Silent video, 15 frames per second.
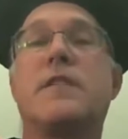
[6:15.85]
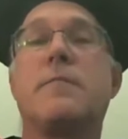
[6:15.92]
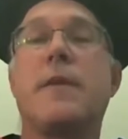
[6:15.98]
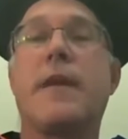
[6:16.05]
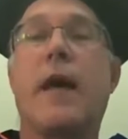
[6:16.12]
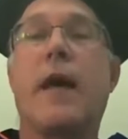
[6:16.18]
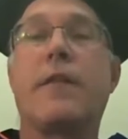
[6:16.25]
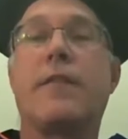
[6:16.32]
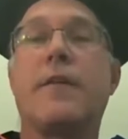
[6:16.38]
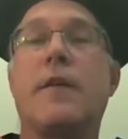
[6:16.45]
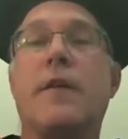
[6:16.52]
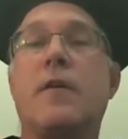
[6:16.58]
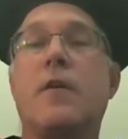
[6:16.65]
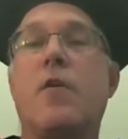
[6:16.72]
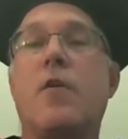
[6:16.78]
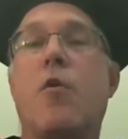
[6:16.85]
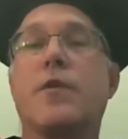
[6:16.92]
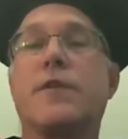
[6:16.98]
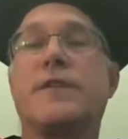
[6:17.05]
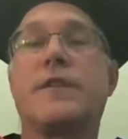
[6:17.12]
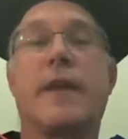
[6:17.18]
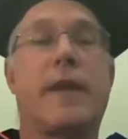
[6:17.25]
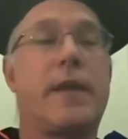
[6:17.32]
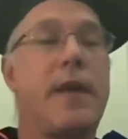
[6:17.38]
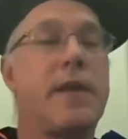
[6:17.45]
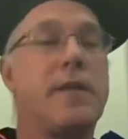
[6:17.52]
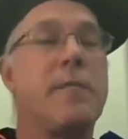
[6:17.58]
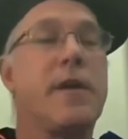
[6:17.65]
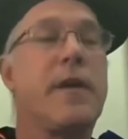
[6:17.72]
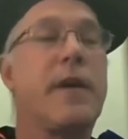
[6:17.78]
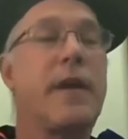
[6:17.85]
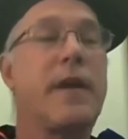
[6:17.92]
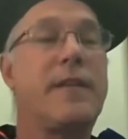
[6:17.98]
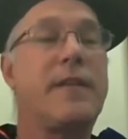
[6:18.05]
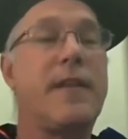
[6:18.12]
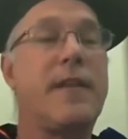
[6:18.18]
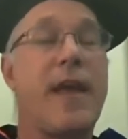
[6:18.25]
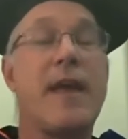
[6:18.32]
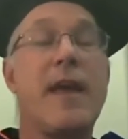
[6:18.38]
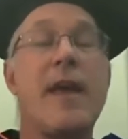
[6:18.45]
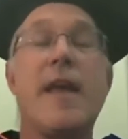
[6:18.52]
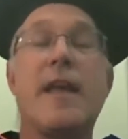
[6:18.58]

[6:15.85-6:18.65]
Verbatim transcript: to be healthy or sick in America today.